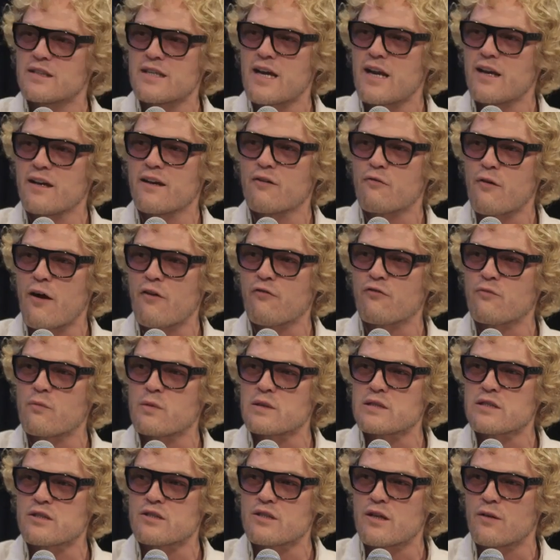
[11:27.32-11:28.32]
Italian
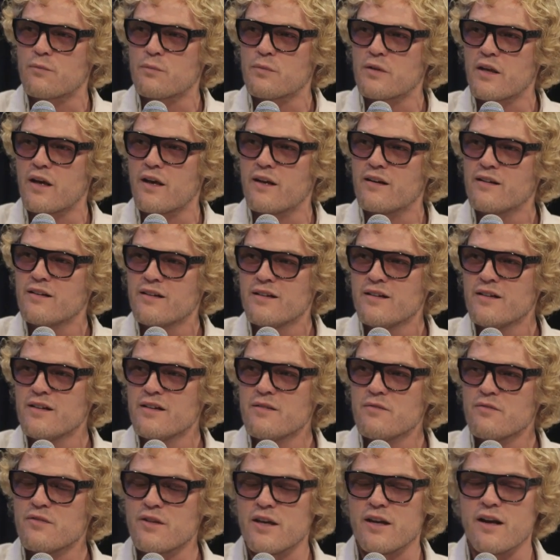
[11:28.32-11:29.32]
craftsmanship that
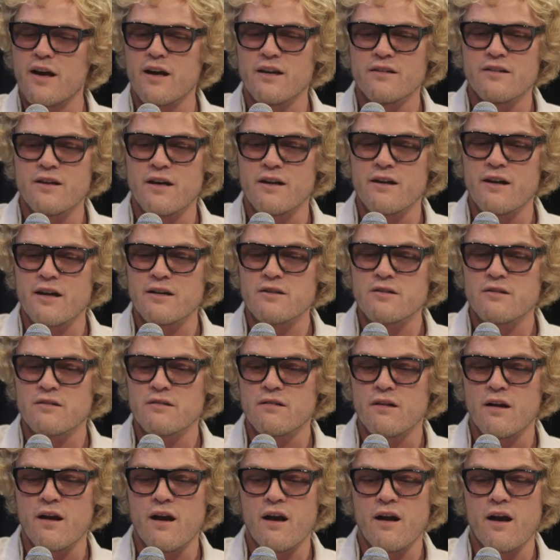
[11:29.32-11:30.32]

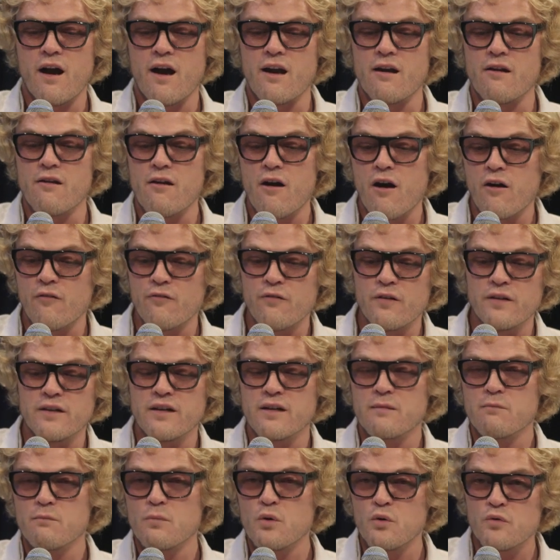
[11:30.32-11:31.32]
I love, and
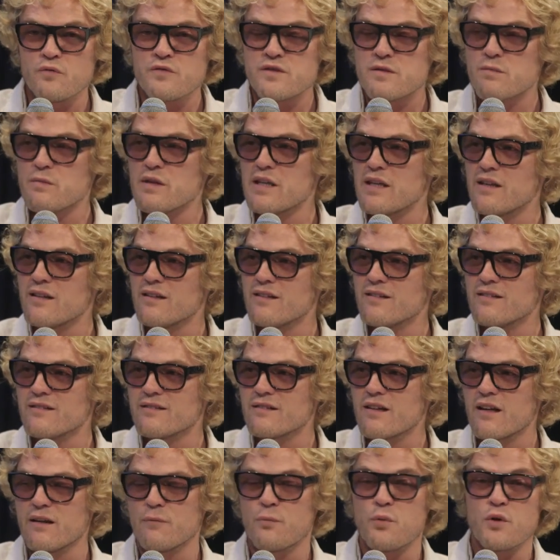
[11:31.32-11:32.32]
it moves me
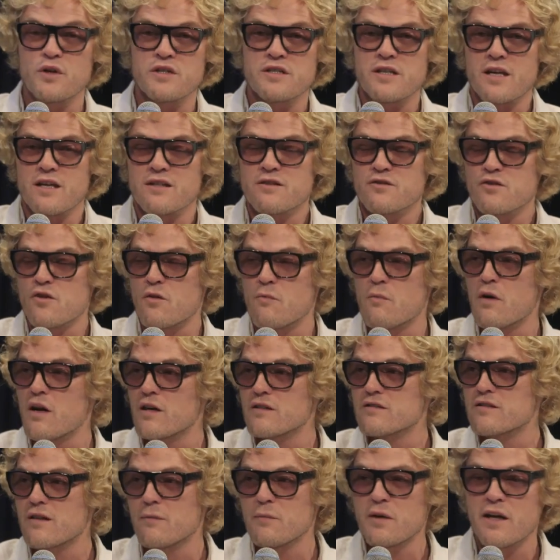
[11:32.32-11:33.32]
and appreciate so
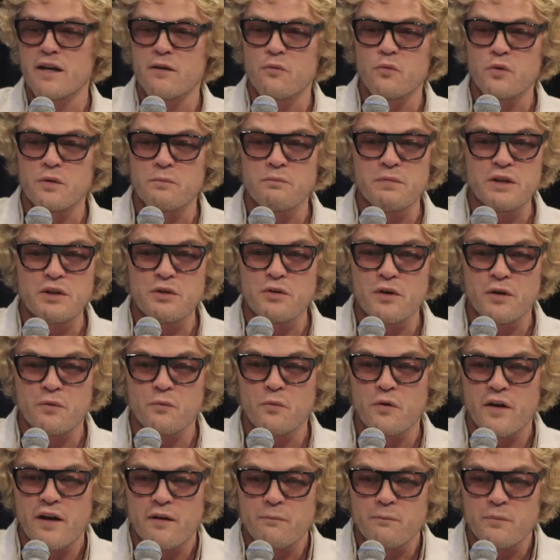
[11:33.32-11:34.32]
much. I mean, I wouldn't be doing
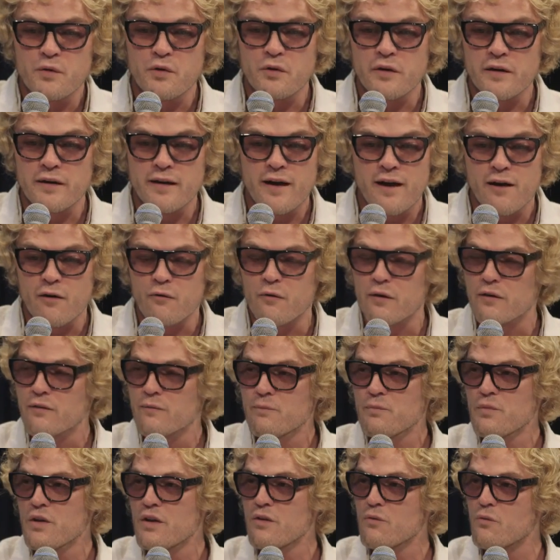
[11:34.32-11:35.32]
what I'm doing now
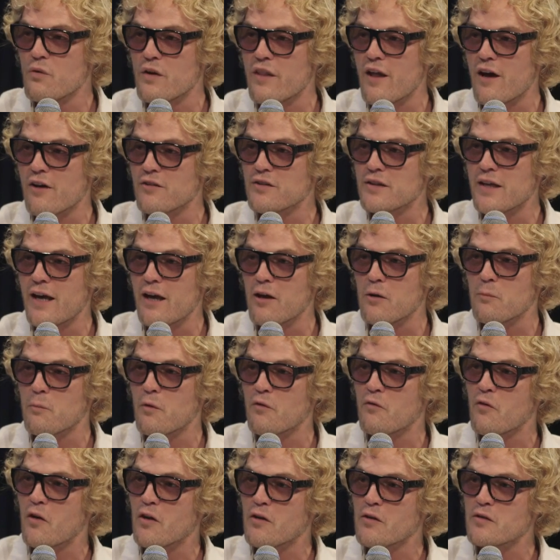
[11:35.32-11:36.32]
without the help
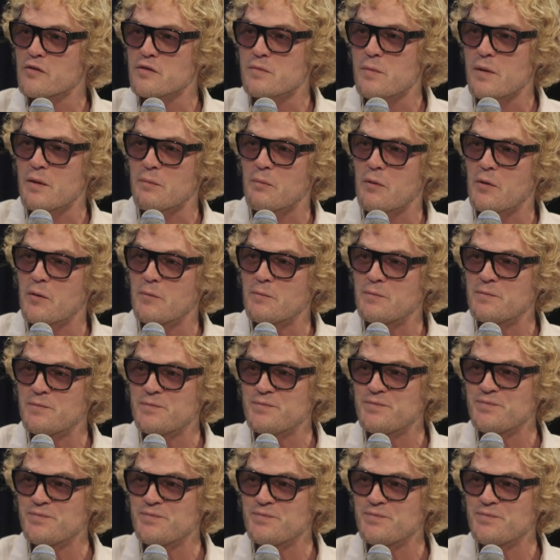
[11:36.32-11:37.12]
of all those people.